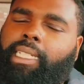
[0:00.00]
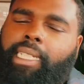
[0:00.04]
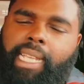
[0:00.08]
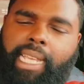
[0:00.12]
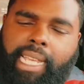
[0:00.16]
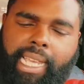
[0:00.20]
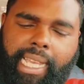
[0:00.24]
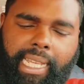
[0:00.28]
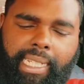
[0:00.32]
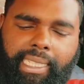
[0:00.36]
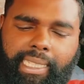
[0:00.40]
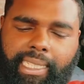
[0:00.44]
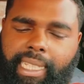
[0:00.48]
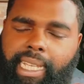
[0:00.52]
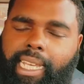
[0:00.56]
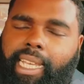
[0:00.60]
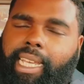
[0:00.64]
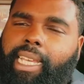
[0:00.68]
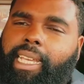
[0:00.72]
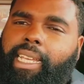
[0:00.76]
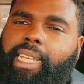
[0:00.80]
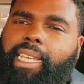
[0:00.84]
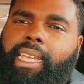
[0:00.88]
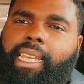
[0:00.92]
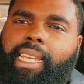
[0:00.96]
He
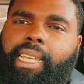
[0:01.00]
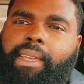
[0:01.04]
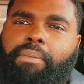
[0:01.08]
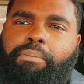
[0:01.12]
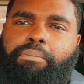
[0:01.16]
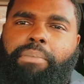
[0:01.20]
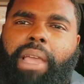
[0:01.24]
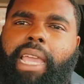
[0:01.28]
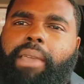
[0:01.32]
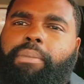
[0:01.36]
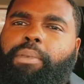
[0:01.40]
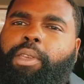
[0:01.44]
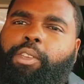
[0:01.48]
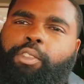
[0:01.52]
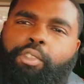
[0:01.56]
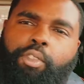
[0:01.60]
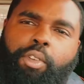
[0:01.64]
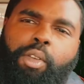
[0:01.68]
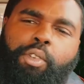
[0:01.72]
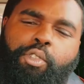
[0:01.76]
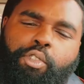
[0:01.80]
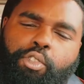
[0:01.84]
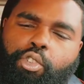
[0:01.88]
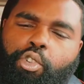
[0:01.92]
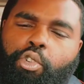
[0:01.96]
said, "Baby,
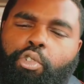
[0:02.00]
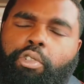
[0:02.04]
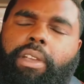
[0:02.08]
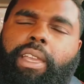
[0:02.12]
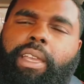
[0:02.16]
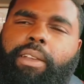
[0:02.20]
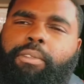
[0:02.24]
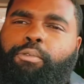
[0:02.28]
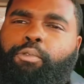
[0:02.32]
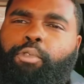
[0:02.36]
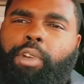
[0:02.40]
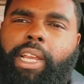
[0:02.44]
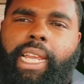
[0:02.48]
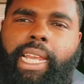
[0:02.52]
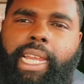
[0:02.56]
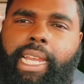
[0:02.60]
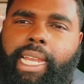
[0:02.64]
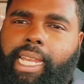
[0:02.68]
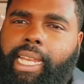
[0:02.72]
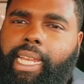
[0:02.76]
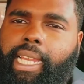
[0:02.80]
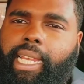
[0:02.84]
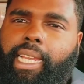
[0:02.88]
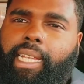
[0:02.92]
you can read.